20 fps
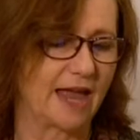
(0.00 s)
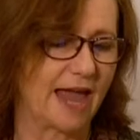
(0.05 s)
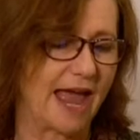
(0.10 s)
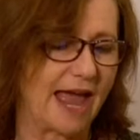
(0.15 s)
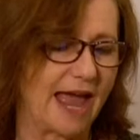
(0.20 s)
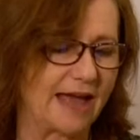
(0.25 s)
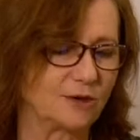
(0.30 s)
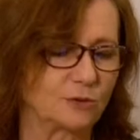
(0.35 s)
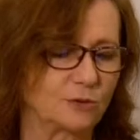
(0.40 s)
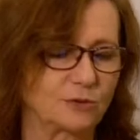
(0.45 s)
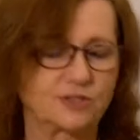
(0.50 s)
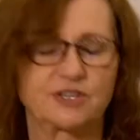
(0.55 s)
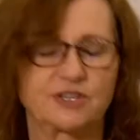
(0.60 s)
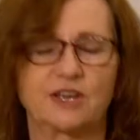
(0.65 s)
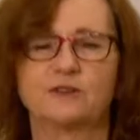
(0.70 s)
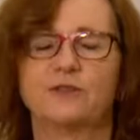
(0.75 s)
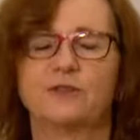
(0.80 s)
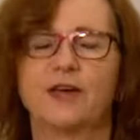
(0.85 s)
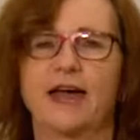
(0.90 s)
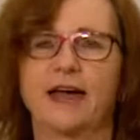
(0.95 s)
and
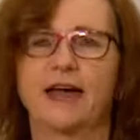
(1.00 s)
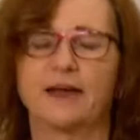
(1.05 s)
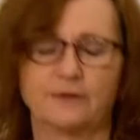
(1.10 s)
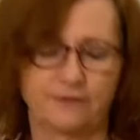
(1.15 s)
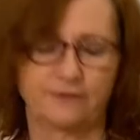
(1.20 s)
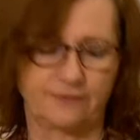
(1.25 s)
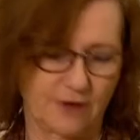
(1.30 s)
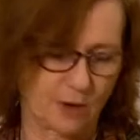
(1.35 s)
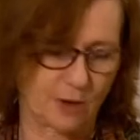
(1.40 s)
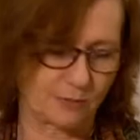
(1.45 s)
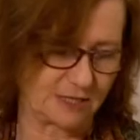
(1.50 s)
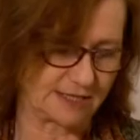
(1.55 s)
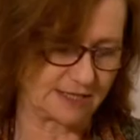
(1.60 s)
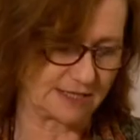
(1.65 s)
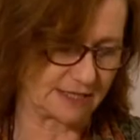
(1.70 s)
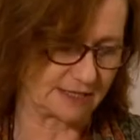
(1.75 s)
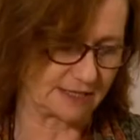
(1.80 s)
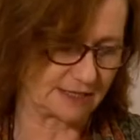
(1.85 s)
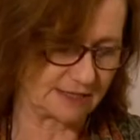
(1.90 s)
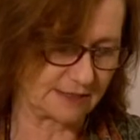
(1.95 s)
also their
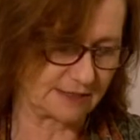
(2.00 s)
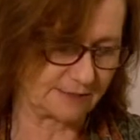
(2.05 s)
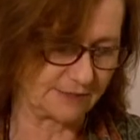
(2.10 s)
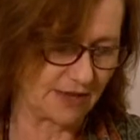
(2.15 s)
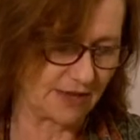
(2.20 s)
pharmacist.